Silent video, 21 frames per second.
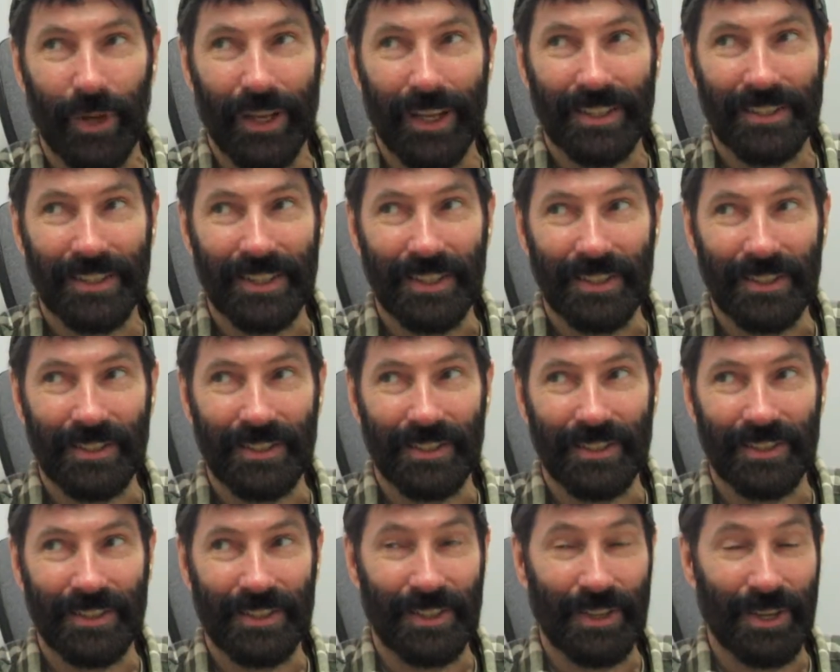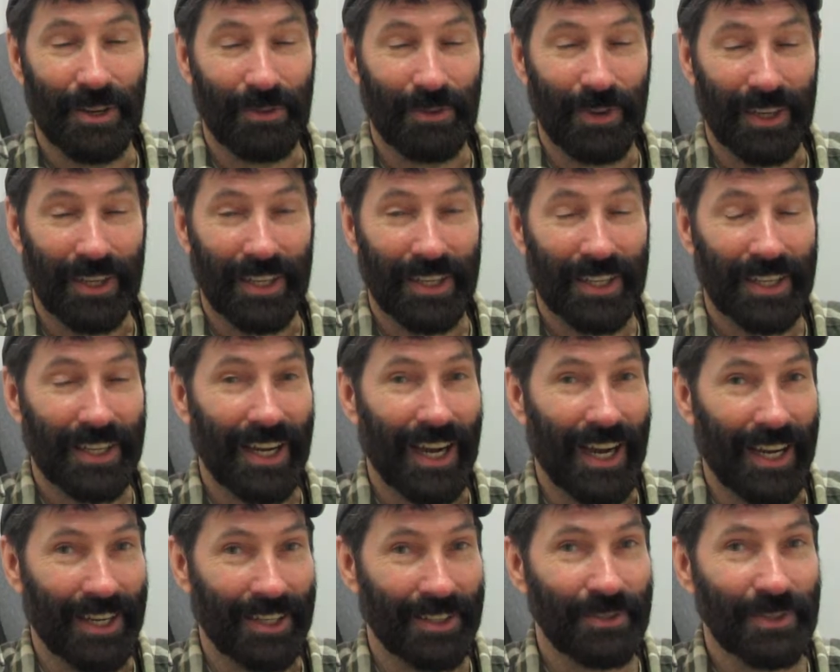It's a different
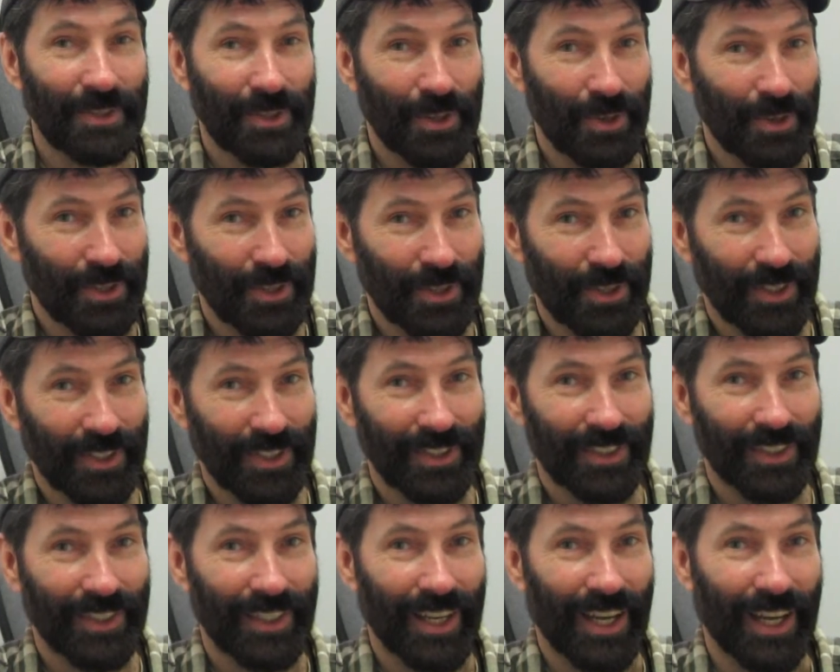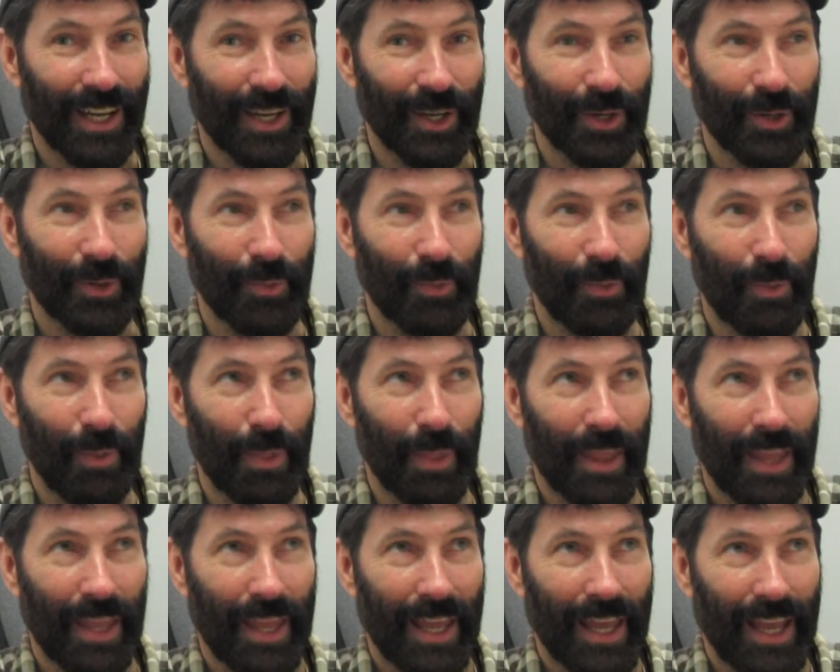kind of social.
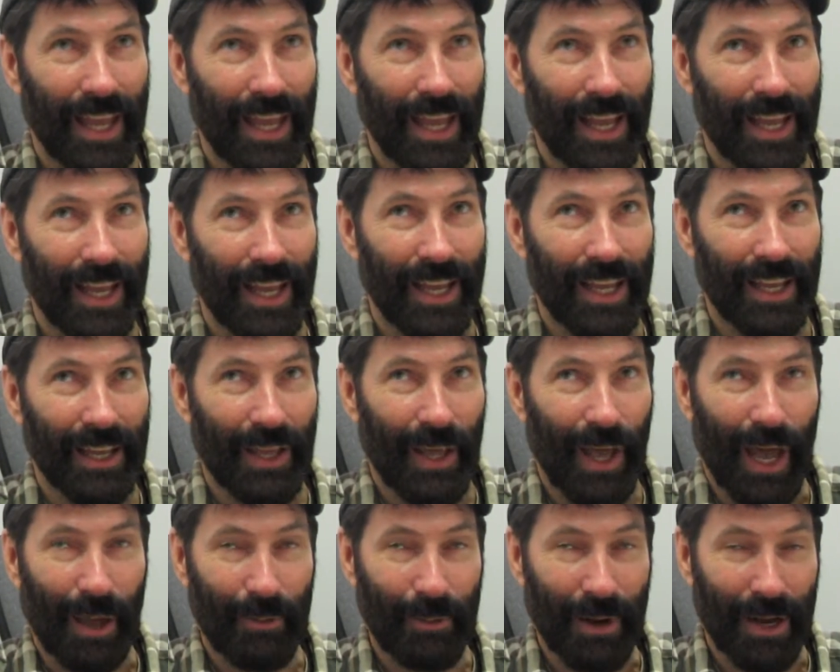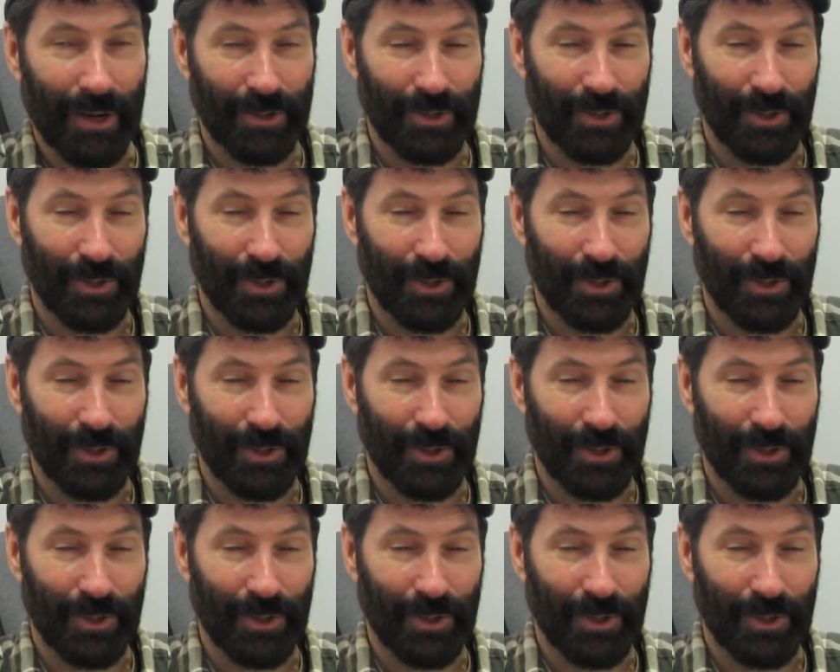I'm not